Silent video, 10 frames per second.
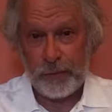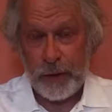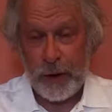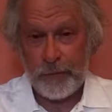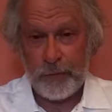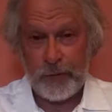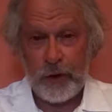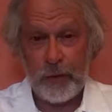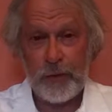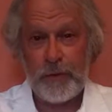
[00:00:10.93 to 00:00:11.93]
powerful
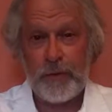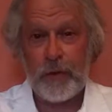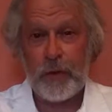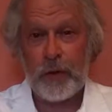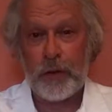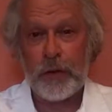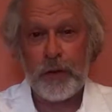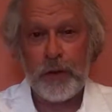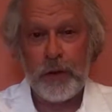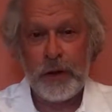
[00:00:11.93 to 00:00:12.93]
therapy for
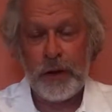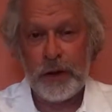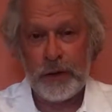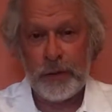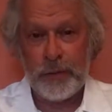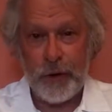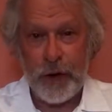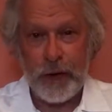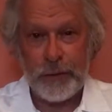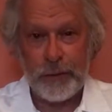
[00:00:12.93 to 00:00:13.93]
healing the
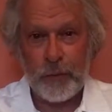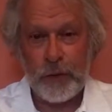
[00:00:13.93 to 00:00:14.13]
brain.